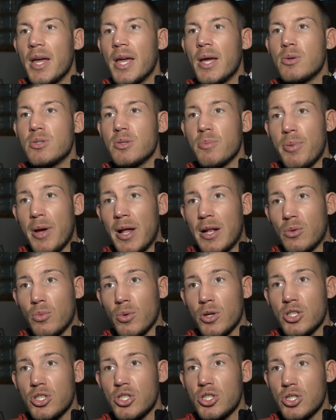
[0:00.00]
it was the belt
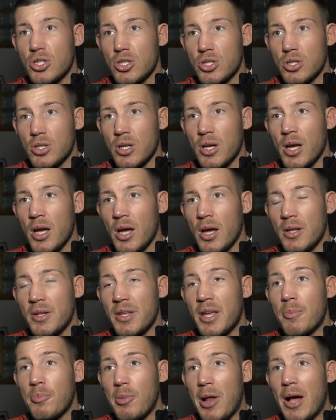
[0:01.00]
which
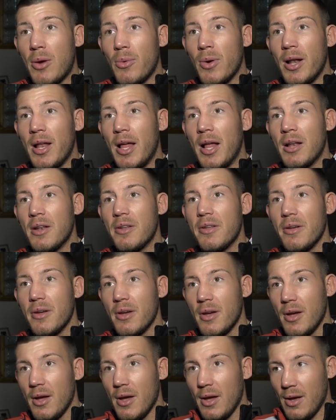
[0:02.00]
Nick Blackwell held,
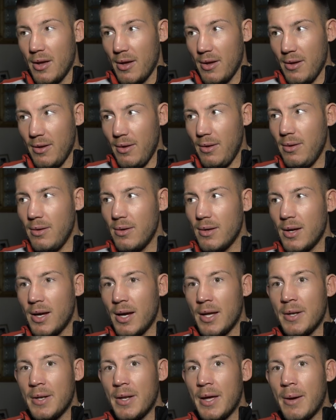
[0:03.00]

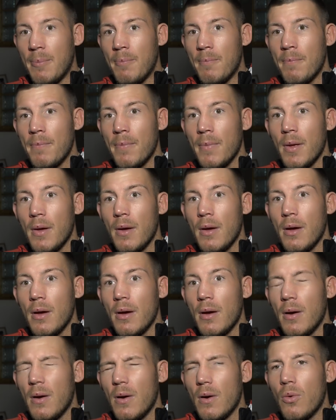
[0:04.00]
and
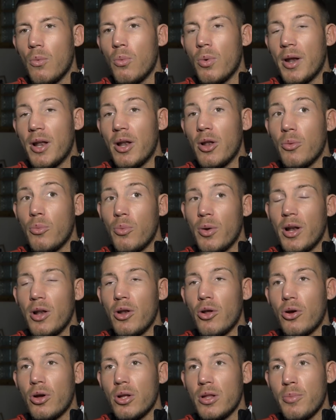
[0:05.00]
when I
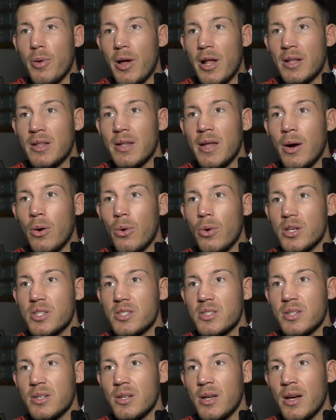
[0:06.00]
look at the belt now,
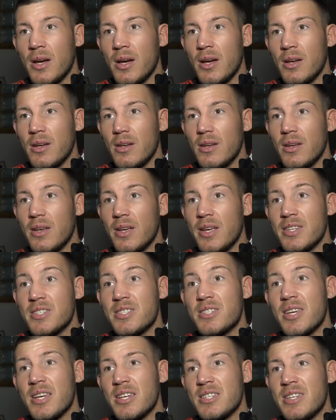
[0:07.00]
his
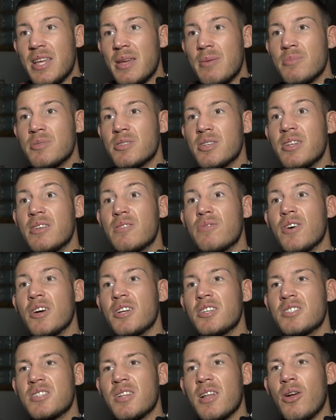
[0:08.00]
name's and his
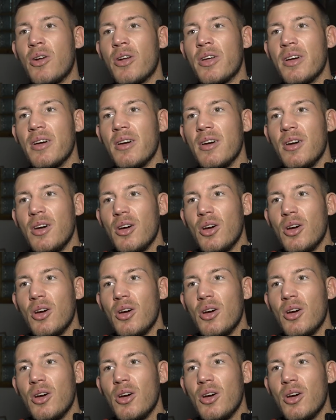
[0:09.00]
fight's still on it,